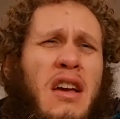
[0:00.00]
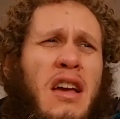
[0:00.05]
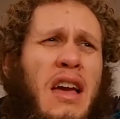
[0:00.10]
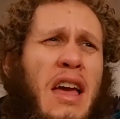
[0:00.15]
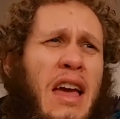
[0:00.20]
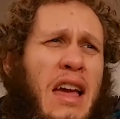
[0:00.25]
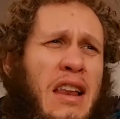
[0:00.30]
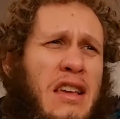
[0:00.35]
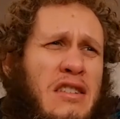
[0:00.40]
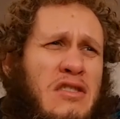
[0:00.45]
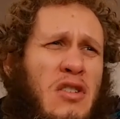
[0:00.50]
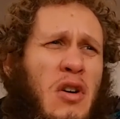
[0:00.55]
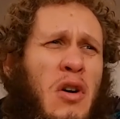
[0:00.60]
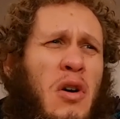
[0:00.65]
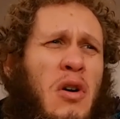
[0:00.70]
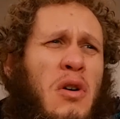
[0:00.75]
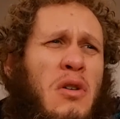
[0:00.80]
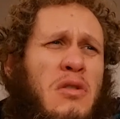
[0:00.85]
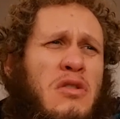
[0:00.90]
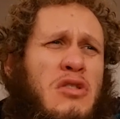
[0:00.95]
and he's
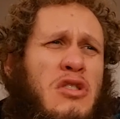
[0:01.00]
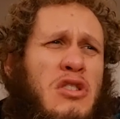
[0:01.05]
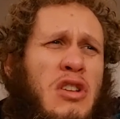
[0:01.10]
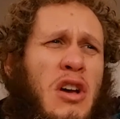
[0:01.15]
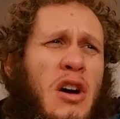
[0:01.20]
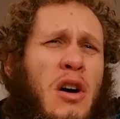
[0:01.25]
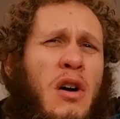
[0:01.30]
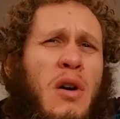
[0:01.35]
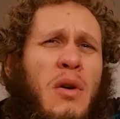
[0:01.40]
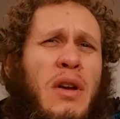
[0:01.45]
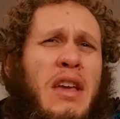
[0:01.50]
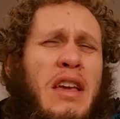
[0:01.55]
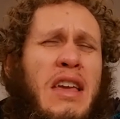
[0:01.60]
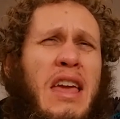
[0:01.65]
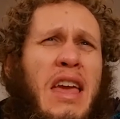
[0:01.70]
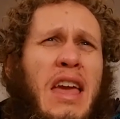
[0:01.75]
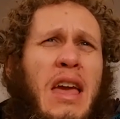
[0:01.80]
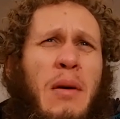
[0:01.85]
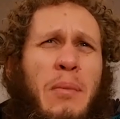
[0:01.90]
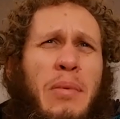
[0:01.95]
old, so he
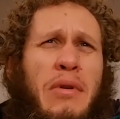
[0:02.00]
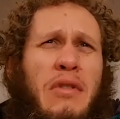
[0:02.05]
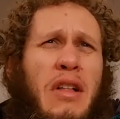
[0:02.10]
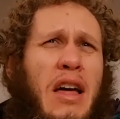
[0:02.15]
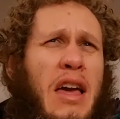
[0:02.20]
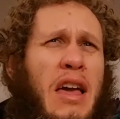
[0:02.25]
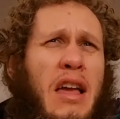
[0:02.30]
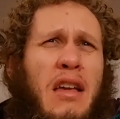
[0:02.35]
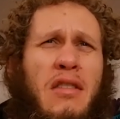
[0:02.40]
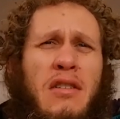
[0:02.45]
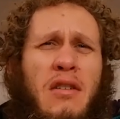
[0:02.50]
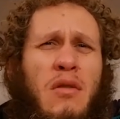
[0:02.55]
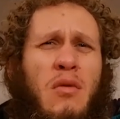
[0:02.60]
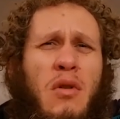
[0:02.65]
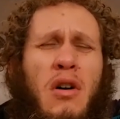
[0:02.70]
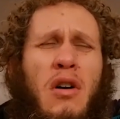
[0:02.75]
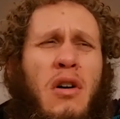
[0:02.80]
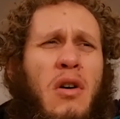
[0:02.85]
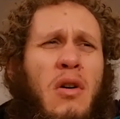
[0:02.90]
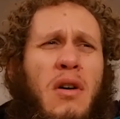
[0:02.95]
can't play the
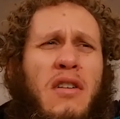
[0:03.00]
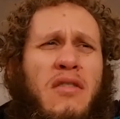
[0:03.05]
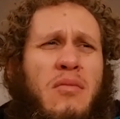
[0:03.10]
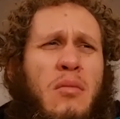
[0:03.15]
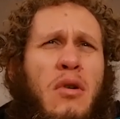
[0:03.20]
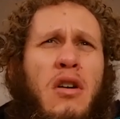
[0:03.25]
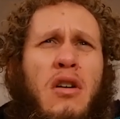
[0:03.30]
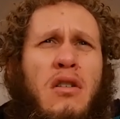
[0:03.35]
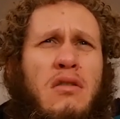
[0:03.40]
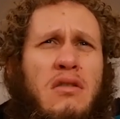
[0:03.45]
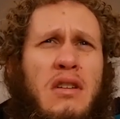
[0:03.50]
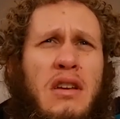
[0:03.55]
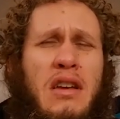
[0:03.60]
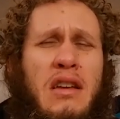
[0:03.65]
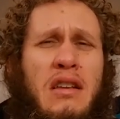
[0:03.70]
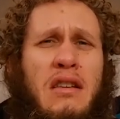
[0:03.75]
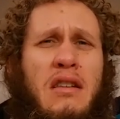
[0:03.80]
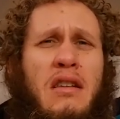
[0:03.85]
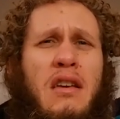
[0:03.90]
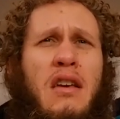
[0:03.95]
role of
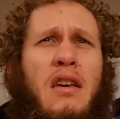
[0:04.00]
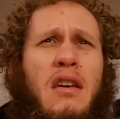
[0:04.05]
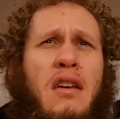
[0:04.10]
Merlin,